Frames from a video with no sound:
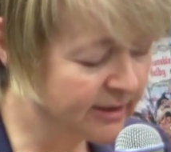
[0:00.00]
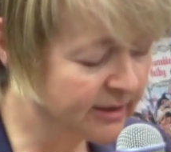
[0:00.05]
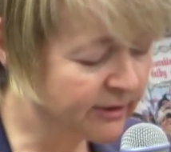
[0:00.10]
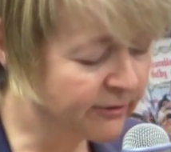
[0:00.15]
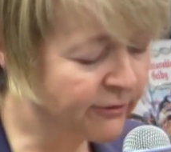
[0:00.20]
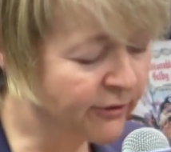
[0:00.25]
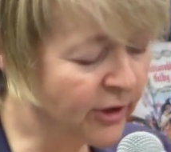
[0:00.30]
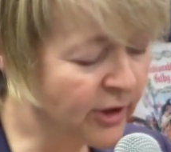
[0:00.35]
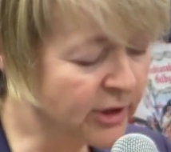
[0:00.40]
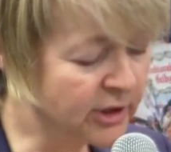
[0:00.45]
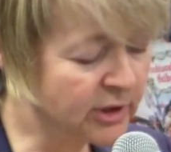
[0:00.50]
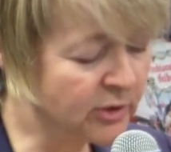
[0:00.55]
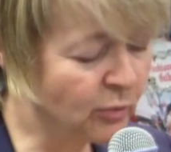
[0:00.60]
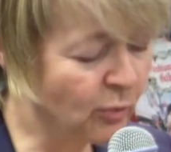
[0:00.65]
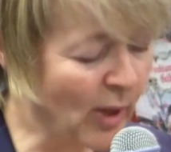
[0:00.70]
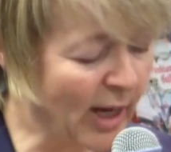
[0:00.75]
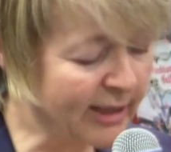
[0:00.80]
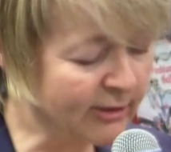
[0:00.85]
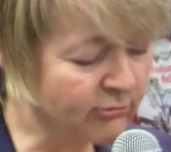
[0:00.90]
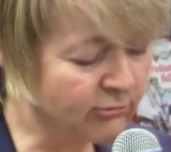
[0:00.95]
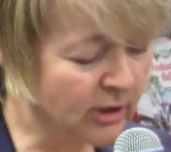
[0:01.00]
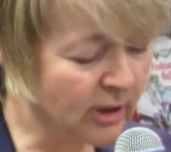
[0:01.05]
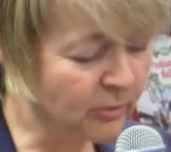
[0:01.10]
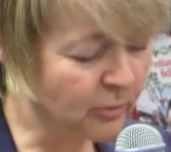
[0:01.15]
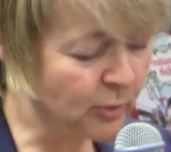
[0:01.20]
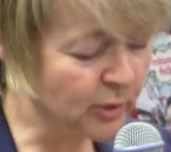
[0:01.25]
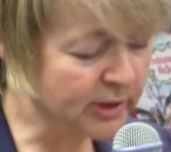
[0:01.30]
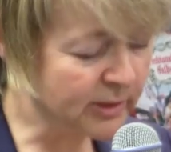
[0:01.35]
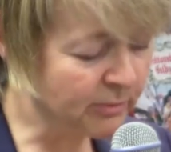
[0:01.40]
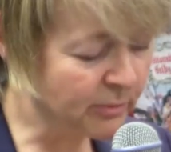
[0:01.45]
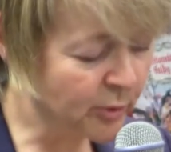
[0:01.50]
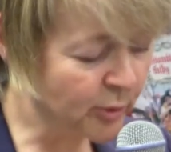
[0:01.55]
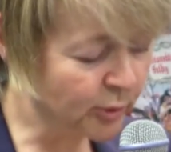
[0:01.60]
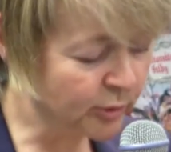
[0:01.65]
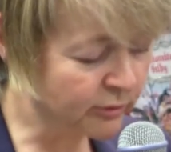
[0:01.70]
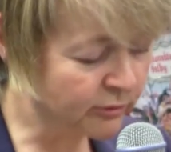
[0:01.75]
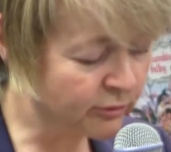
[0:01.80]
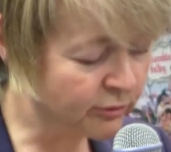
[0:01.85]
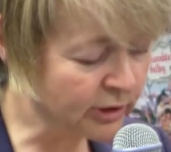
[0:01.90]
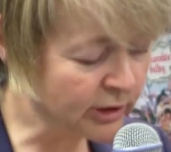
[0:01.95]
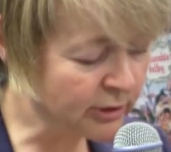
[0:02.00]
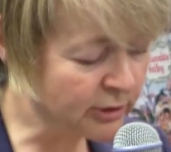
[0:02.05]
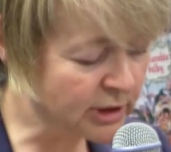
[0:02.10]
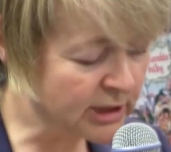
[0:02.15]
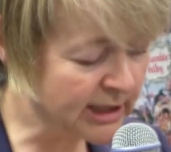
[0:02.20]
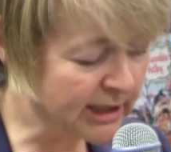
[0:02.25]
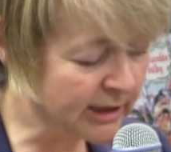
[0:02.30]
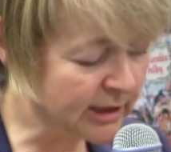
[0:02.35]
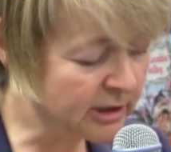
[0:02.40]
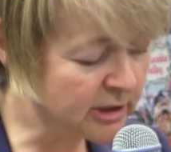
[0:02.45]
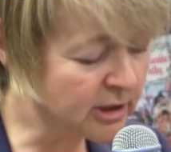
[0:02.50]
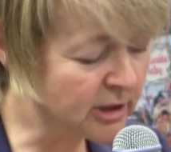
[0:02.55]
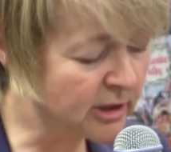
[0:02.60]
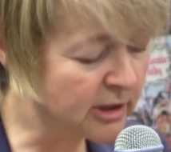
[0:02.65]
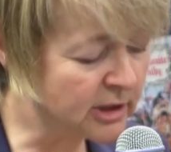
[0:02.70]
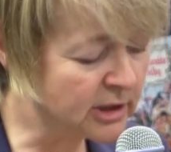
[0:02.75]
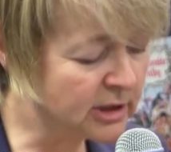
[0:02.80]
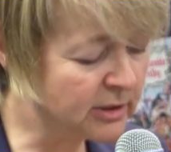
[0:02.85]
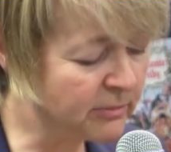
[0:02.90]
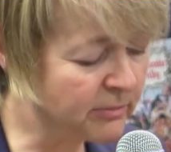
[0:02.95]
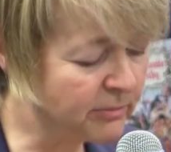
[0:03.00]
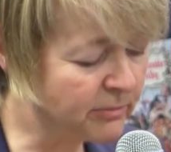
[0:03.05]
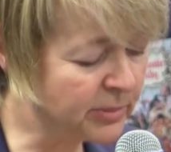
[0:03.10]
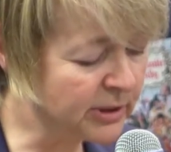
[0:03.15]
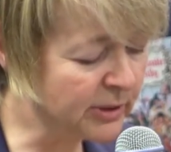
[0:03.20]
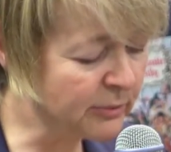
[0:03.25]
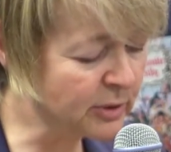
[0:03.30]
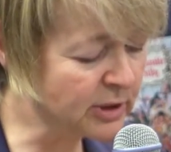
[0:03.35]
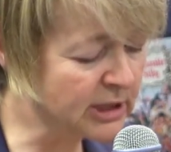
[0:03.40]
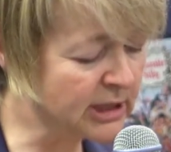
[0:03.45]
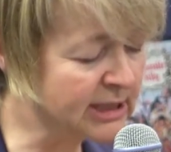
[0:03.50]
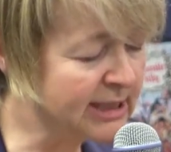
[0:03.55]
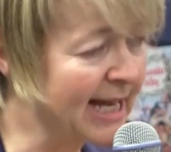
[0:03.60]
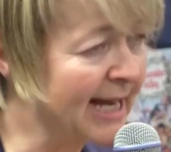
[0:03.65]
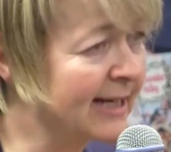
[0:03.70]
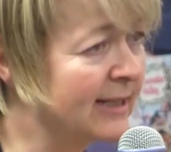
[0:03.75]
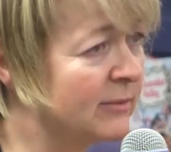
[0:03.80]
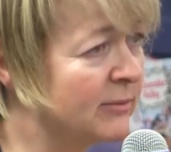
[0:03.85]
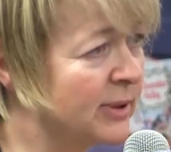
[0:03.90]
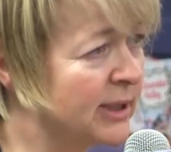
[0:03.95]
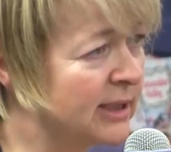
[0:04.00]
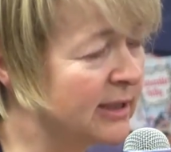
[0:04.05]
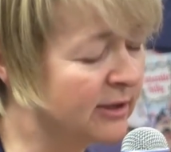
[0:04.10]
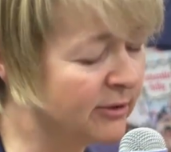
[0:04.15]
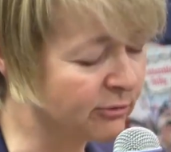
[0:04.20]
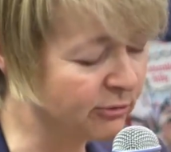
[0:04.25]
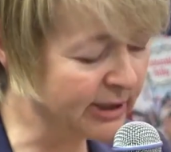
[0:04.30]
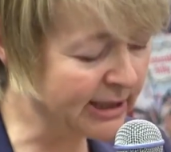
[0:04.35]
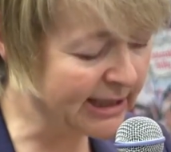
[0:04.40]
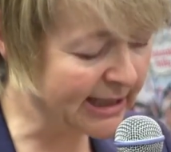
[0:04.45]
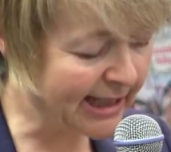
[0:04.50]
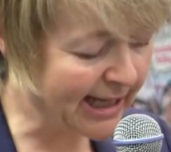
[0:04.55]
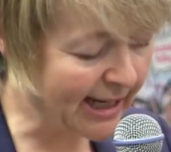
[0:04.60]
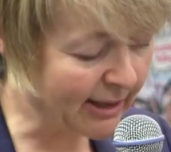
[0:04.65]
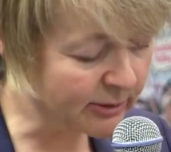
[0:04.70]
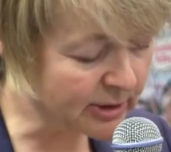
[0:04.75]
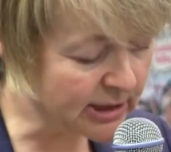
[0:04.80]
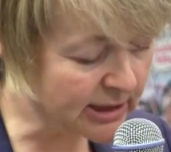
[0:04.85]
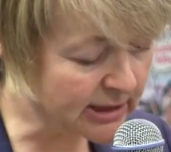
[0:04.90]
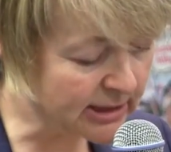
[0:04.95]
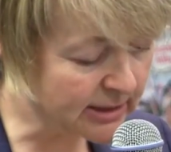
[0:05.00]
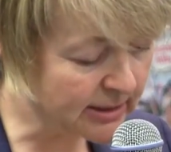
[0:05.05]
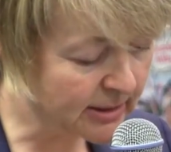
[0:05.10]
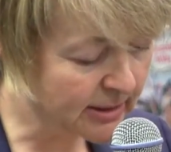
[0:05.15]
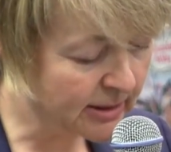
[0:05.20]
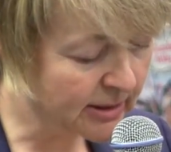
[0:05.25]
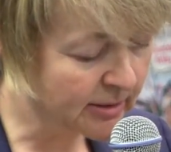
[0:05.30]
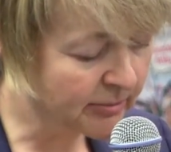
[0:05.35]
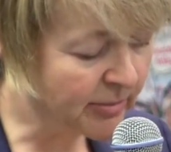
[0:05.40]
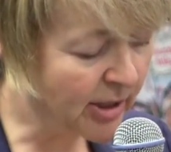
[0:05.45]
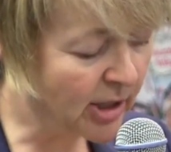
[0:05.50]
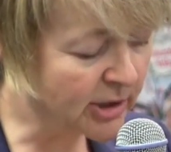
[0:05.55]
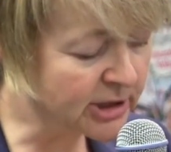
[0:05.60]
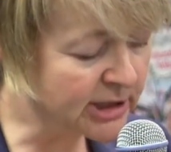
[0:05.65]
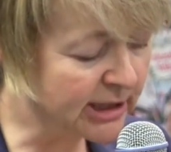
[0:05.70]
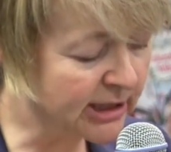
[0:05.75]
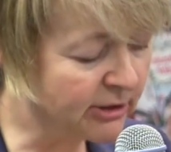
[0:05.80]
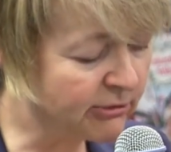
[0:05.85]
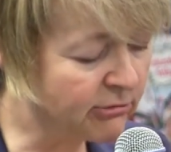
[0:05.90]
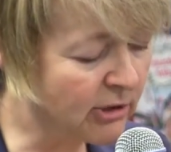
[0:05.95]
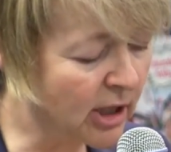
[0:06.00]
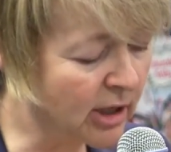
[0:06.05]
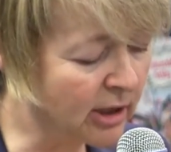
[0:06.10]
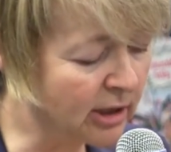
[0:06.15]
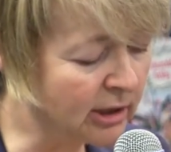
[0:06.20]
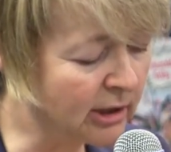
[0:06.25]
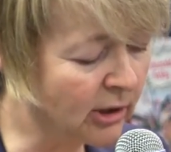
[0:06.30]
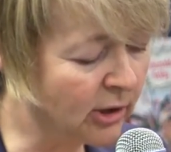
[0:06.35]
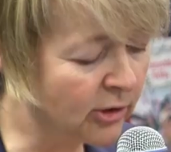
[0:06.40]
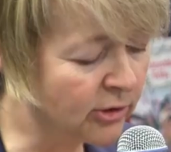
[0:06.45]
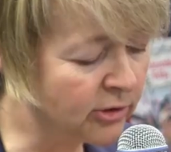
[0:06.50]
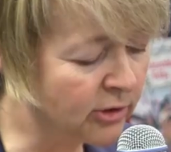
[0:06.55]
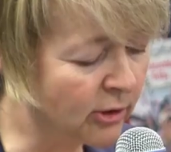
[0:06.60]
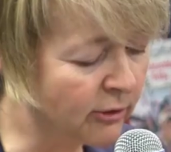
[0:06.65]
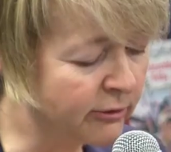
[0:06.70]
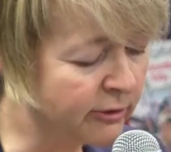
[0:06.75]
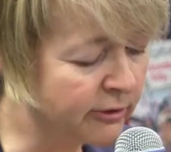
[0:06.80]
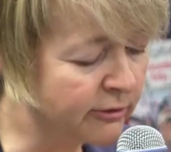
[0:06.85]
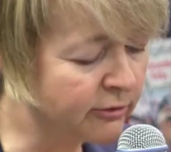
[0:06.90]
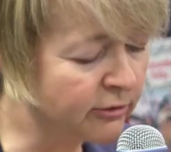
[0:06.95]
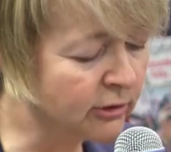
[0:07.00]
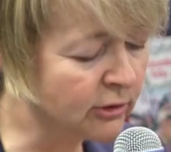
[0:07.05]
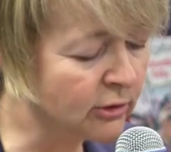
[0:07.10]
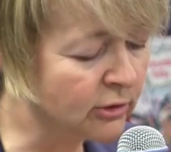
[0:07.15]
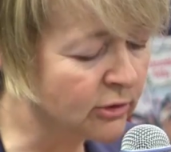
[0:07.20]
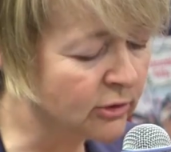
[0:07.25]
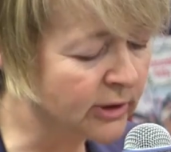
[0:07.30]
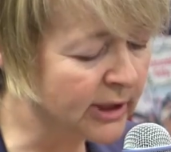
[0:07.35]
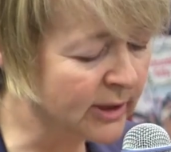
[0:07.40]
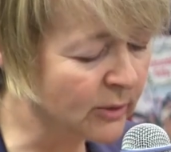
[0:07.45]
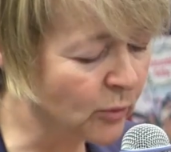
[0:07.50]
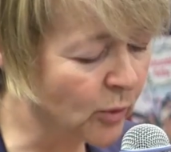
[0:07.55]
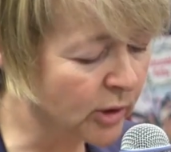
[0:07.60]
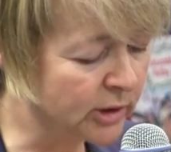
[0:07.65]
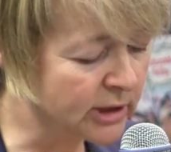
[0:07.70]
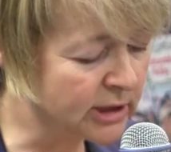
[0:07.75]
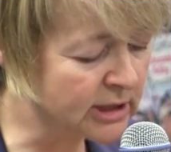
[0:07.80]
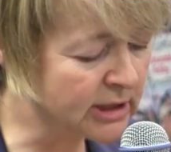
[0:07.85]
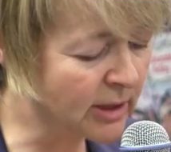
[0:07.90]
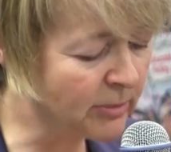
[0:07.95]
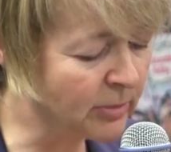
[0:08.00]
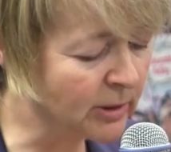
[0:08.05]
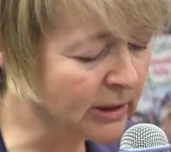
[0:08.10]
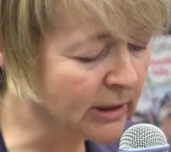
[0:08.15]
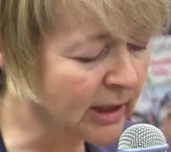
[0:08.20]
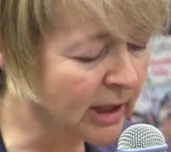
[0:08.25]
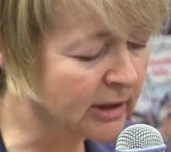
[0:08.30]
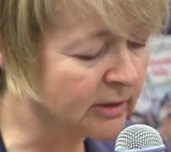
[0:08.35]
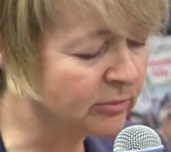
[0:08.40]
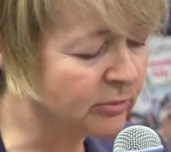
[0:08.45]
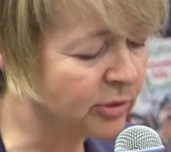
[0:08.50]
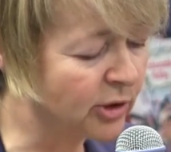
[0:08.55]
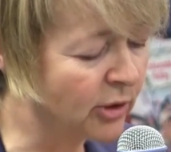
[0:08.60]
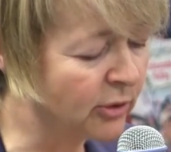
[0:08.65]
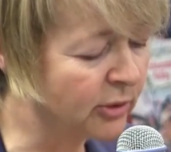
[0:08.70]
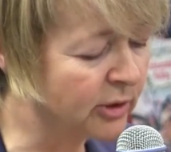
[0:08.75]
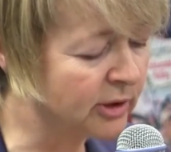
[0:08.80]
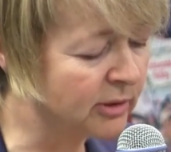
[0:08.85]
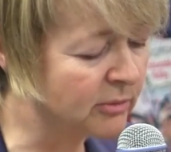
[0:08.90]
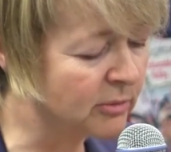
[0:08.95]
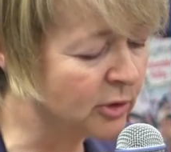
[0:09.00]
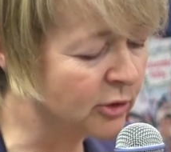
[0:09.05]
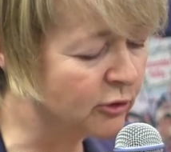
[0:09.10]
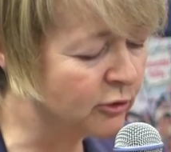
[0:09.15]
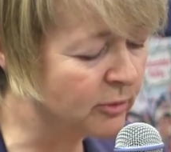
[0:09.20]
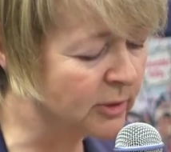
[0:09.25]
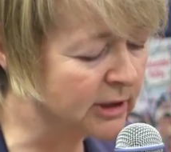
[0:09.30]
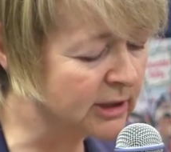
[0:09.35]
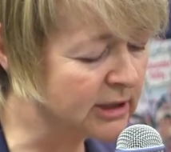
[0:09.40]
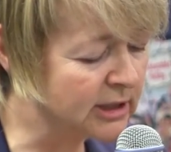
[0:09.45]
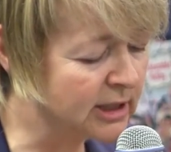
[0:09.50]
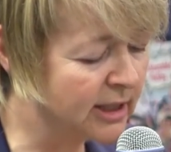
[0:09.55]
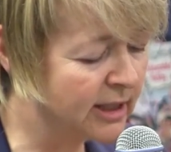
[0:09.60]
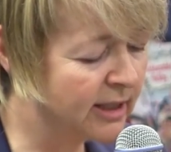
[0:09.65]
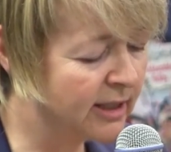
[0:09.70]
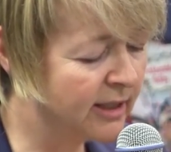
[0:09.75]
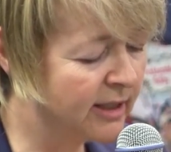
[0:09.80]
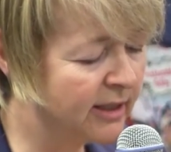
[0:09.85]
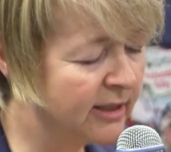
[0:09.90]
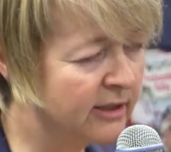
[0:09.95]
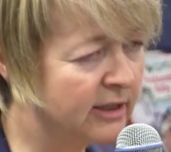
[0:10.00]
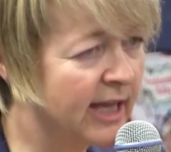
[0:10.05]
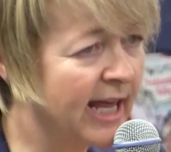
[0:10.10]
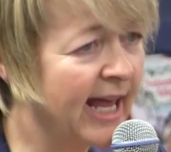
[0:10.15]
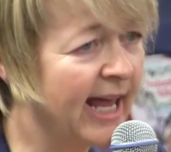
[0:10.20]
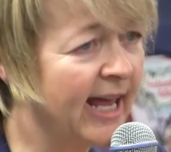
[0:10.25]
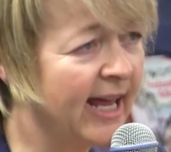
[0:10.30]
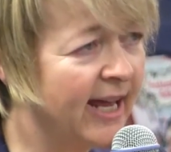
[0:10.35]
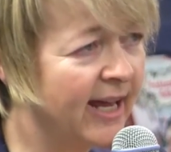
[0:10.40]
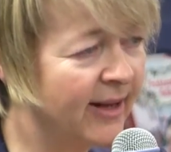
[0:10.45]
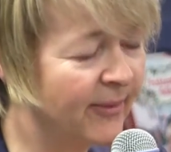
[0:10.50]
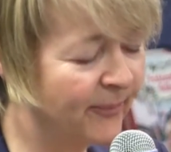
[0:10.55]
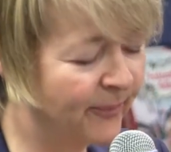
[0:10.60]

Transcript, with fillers: The first wet rub was important for loosening the dirt, but it was the second bit that really counted passing the wrung cloth over the floor in one supple, unbroken movement. There.